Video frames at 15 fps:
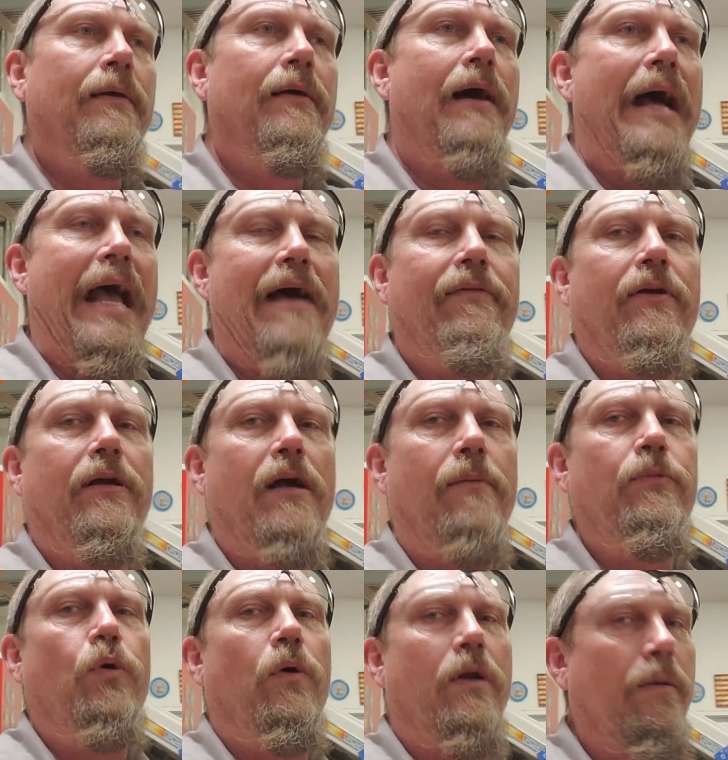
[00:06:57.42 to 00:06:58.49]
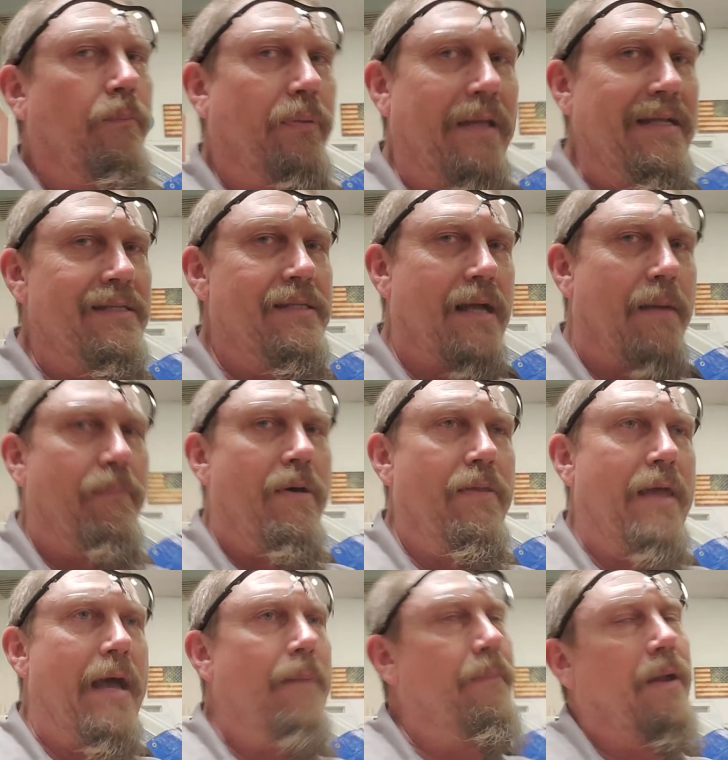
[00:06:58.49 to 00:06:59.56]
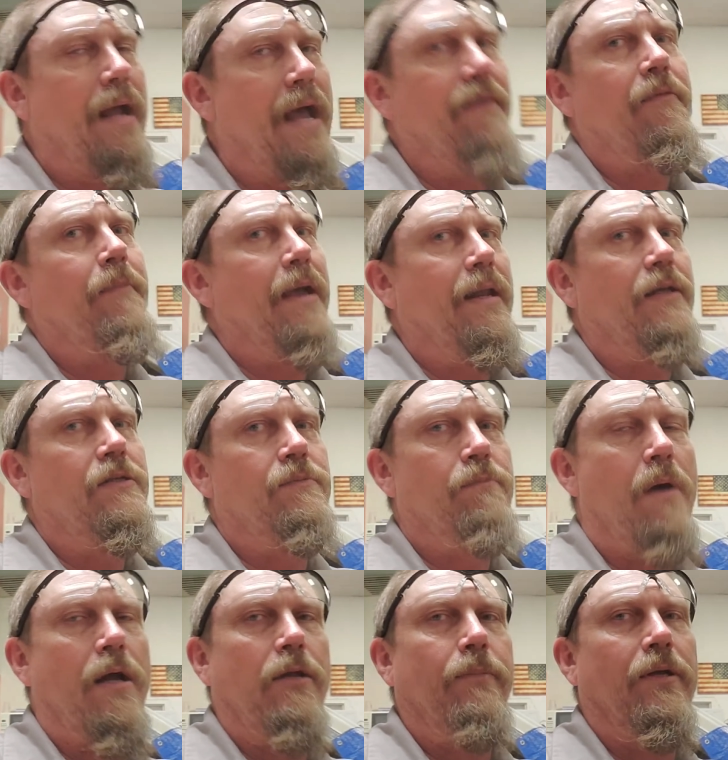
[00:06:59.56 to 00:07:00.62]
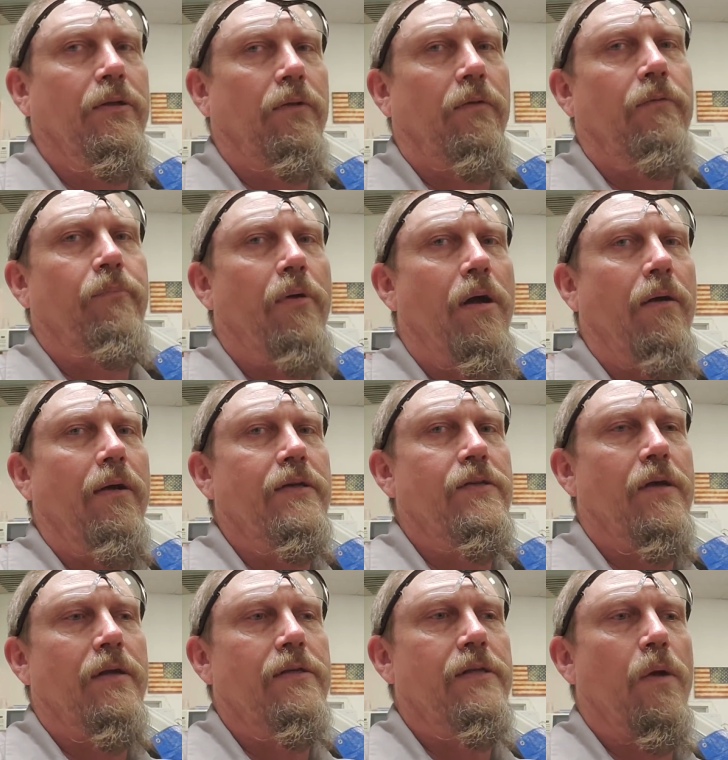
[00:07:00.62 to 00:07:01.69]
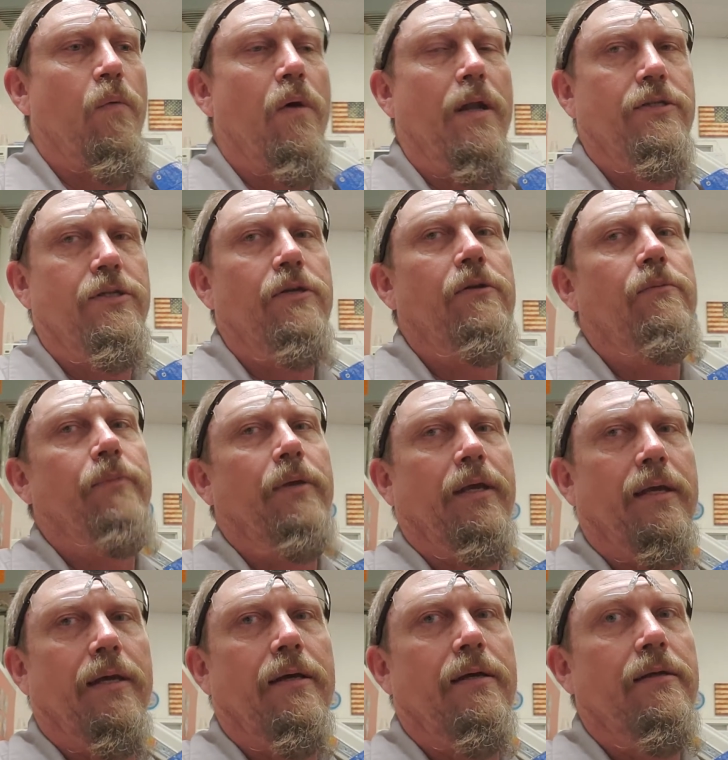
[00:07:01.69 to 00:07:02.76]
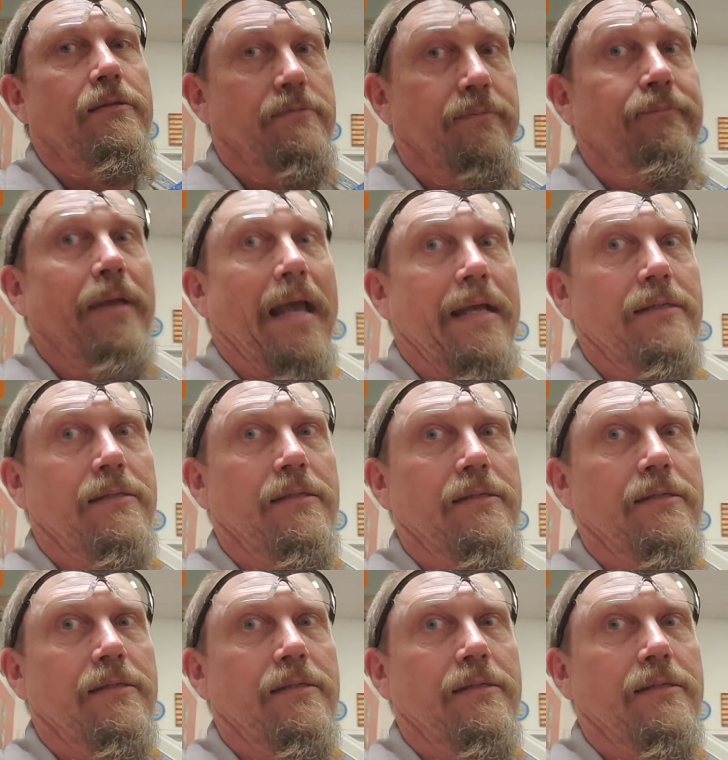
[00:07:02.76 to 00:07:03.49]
I haven't come to a complete stop on that, but I haven't made as monumental of progress on it as I wanted to because AC